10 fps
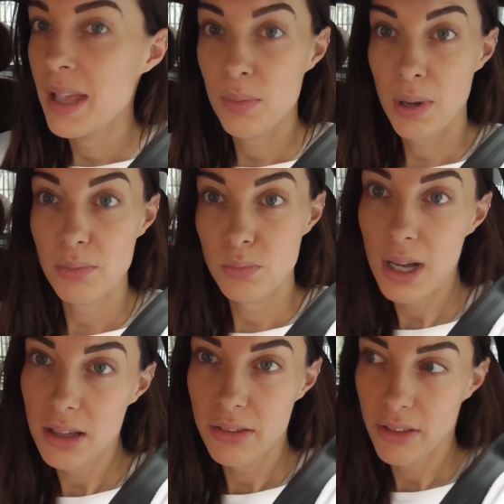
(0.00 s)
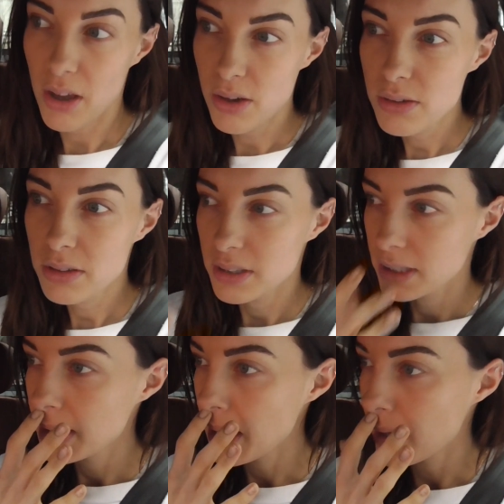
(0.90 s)
It went well though.
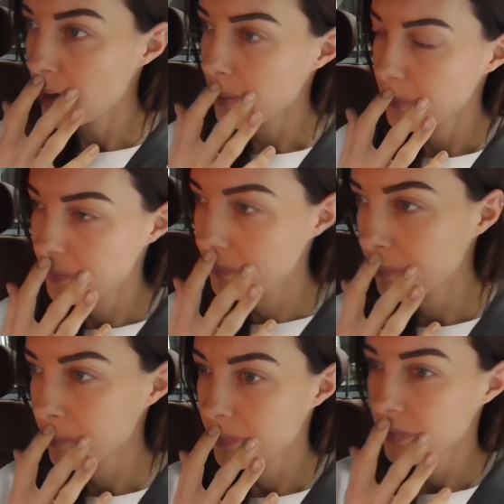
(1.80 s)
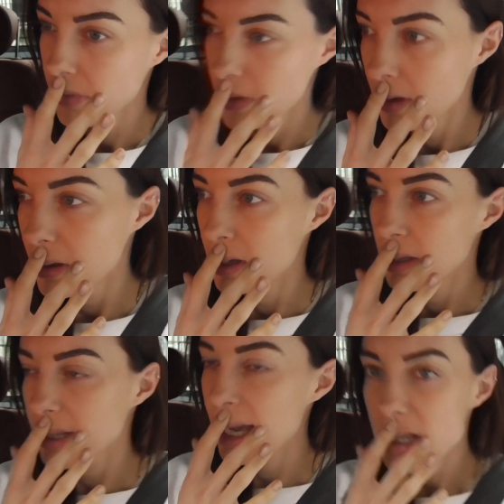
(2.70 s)

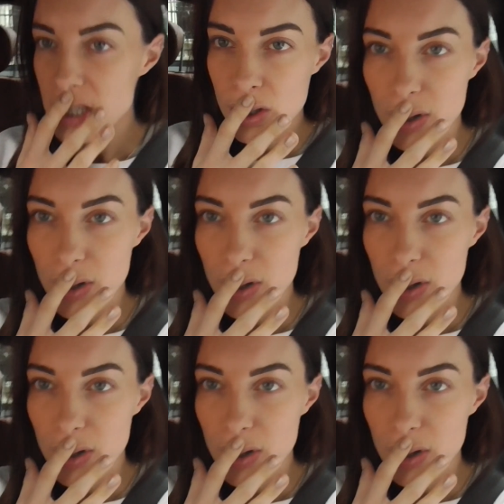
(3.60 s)
They actually